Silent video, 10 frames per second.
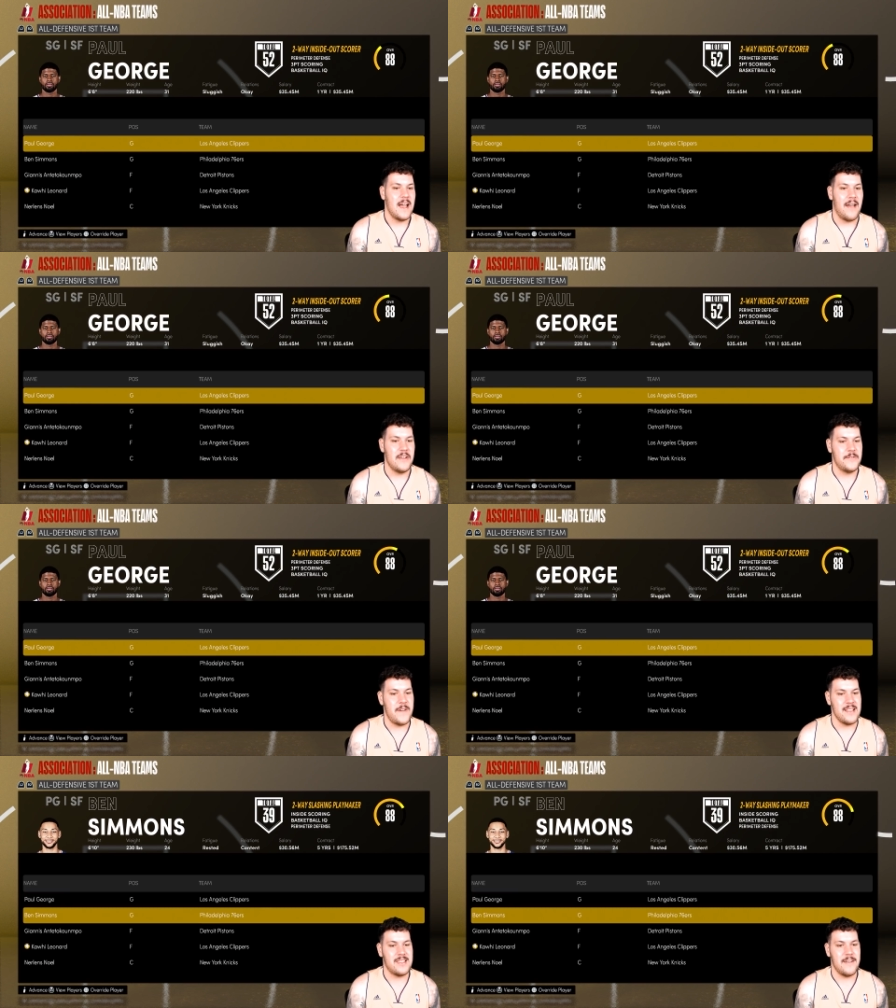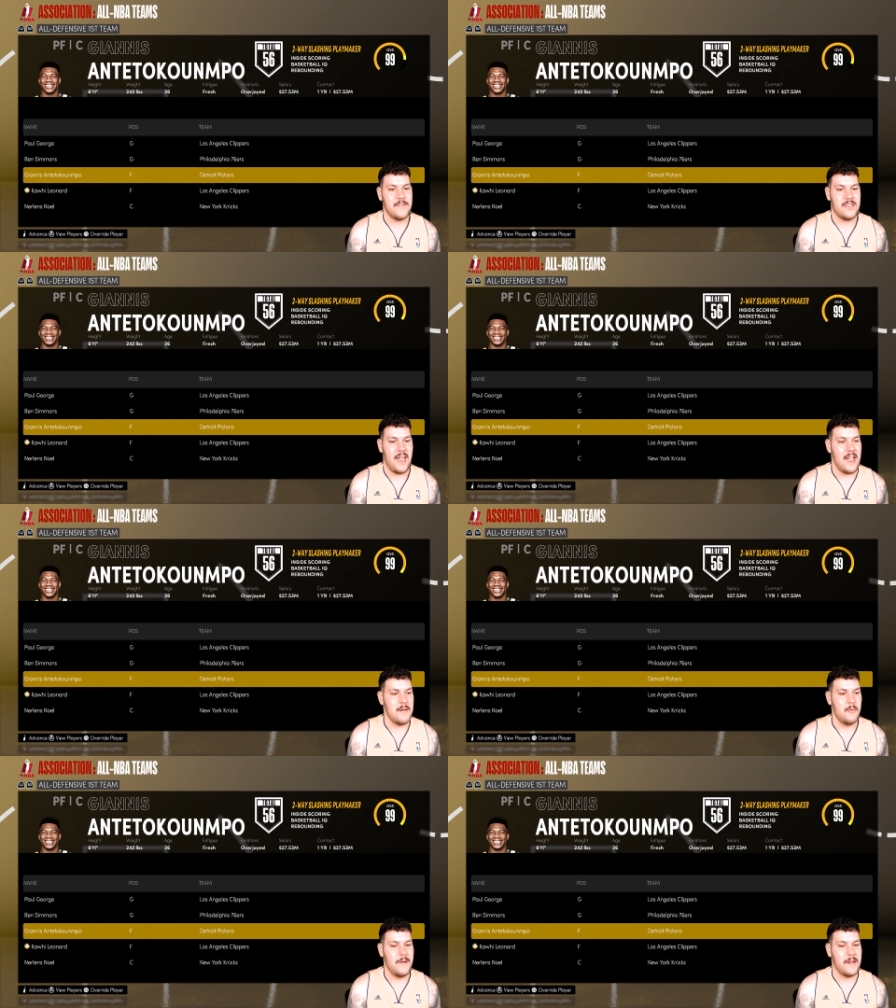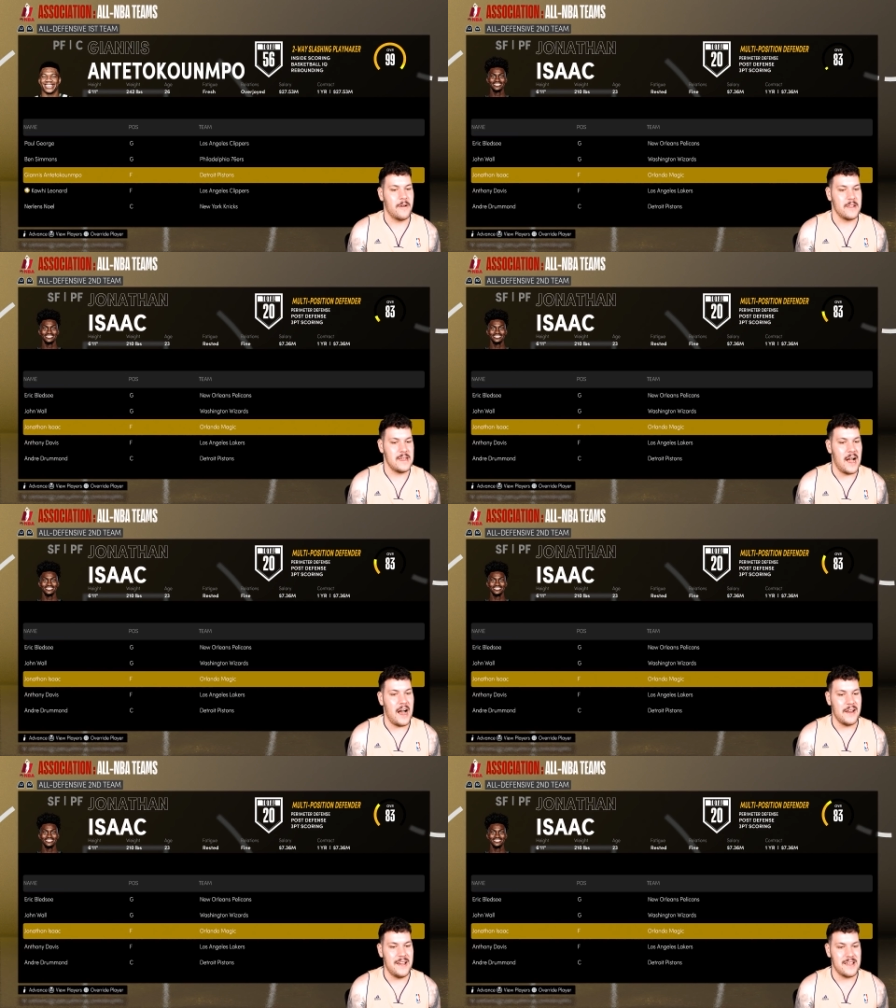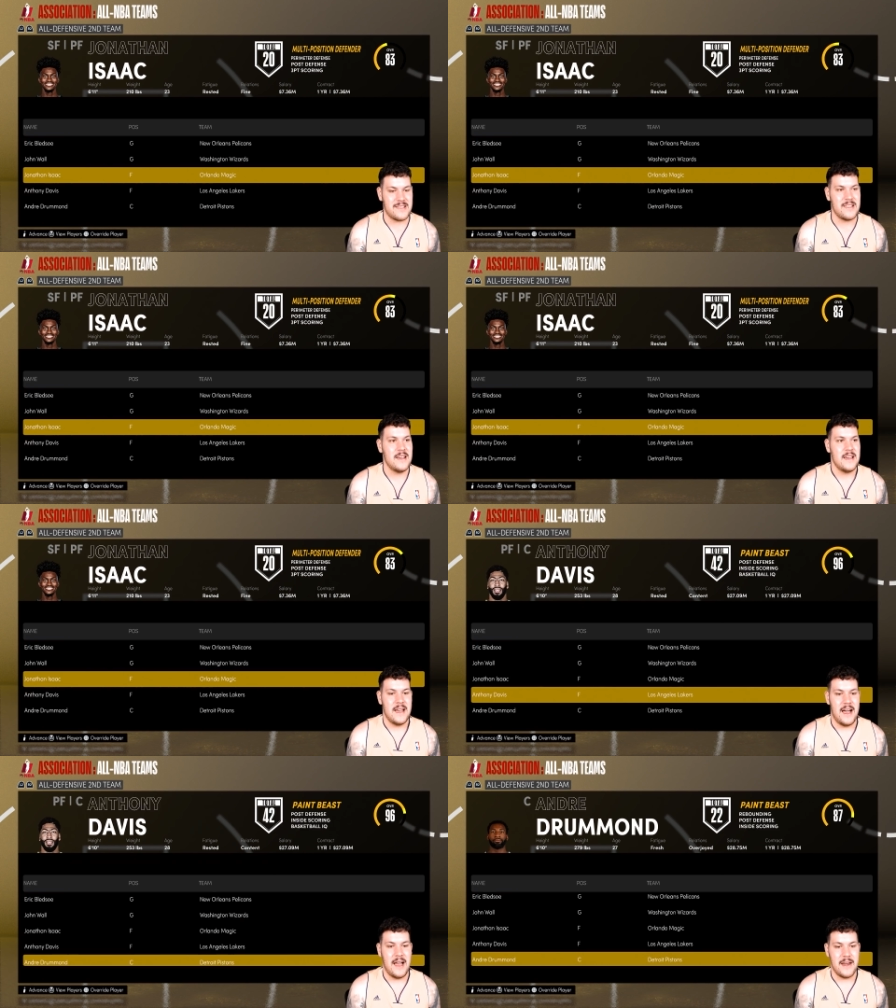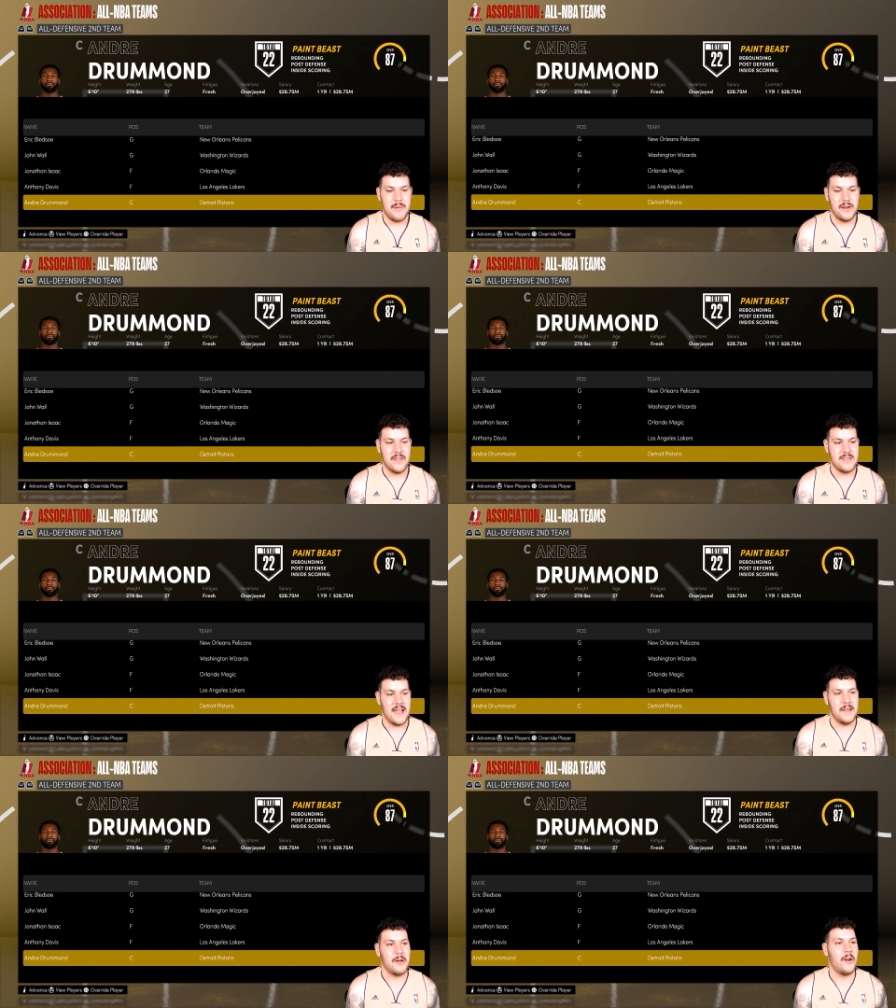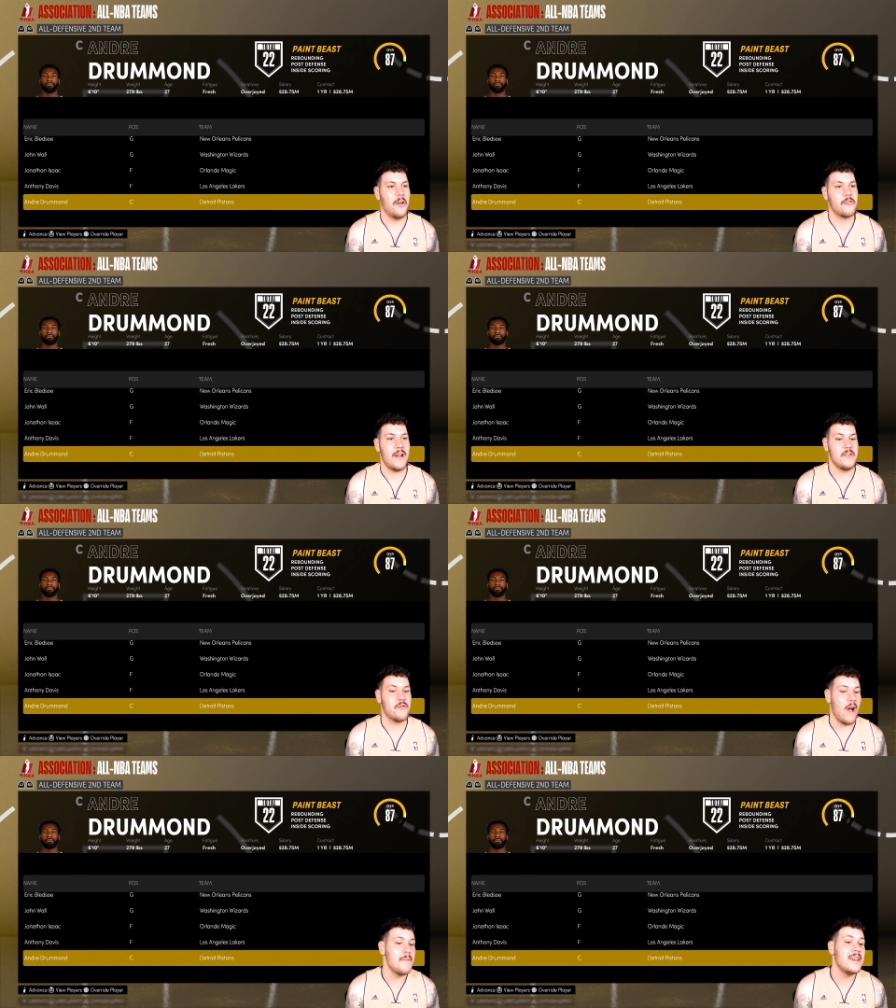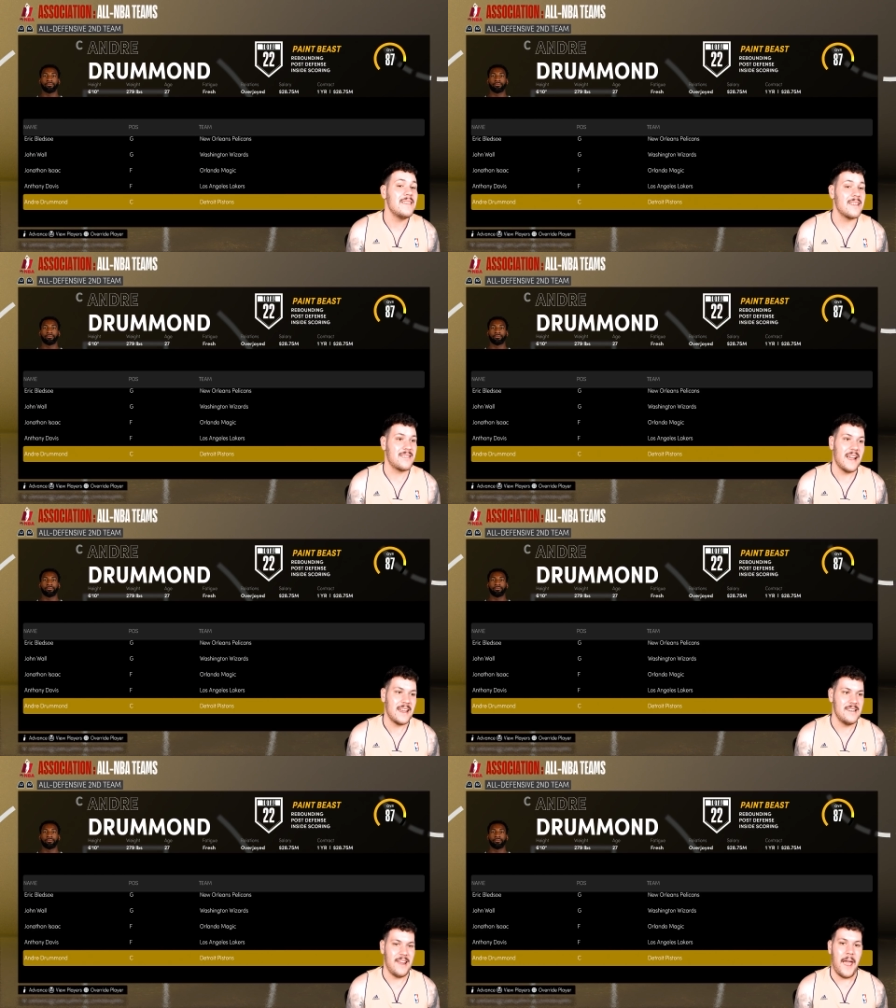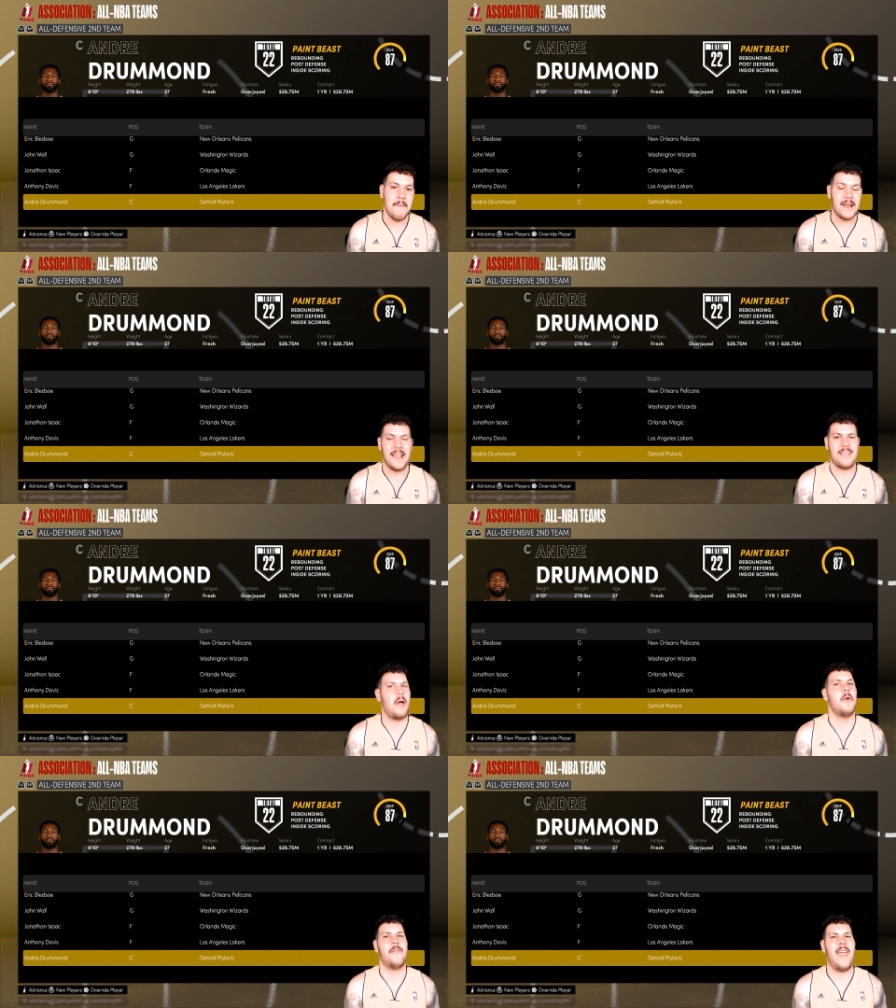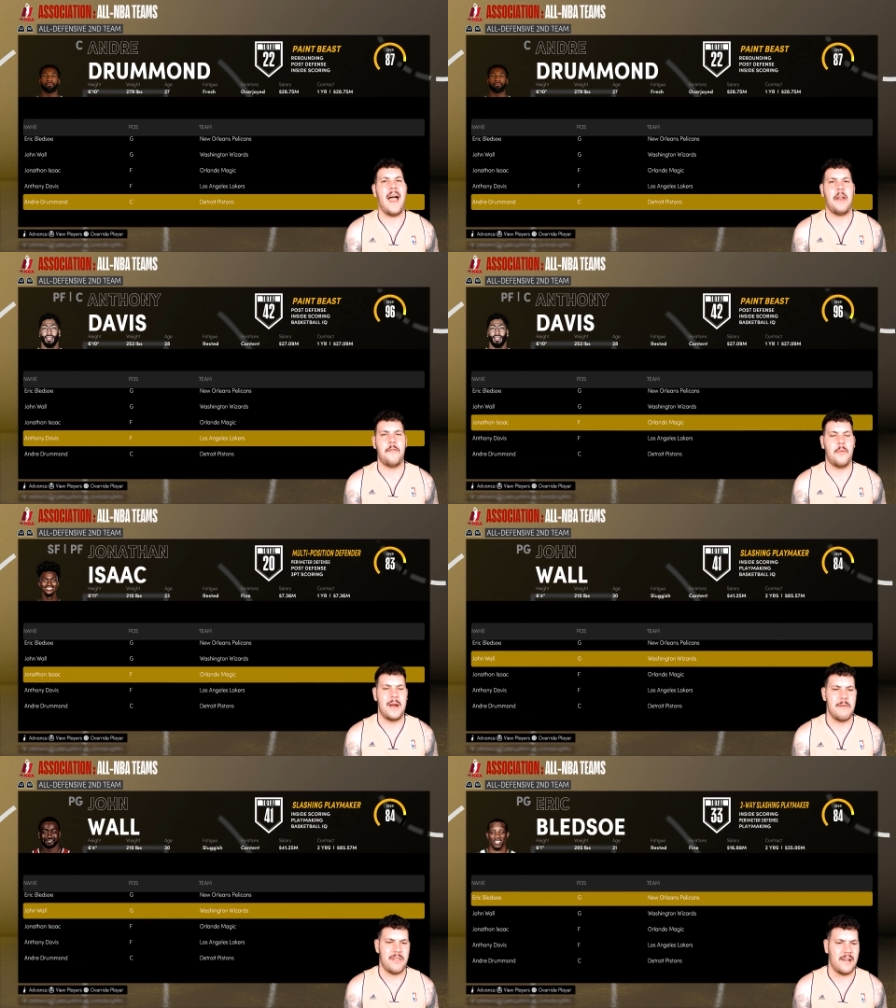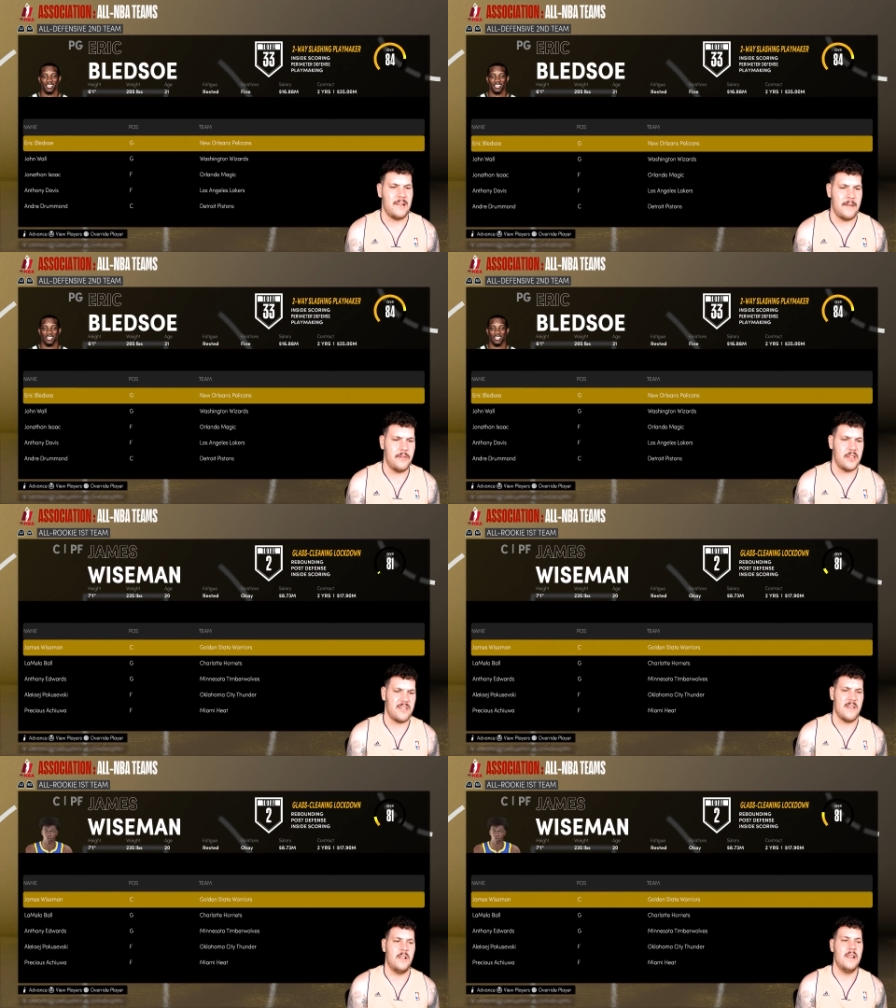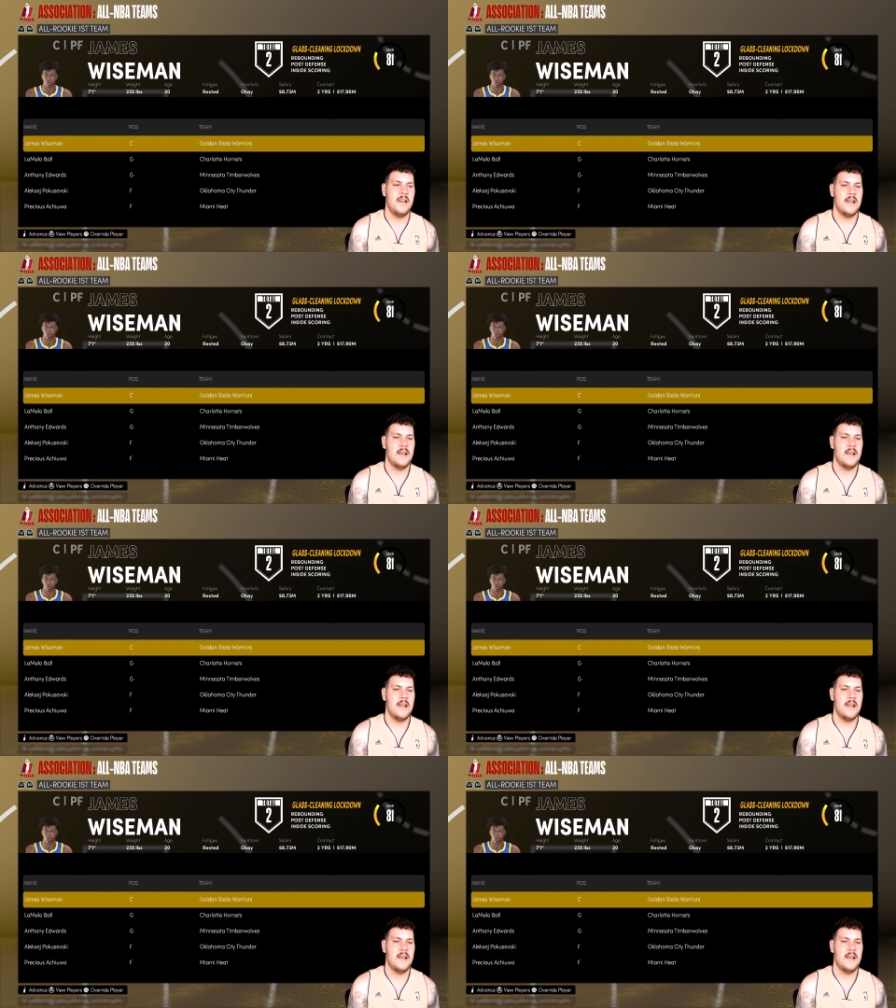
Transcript: The defensive team, we got Giannis. Anybody in the second? We got Andre Drummond in the second team. I guess that would have counted from when he was at Cleveland still.